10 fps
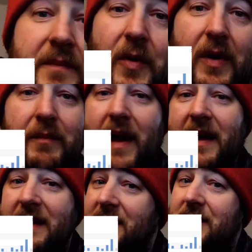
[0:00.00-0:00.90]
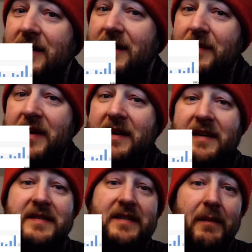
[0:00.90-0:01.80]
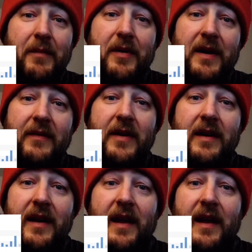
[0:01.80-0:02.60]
going back into a little bit in December even.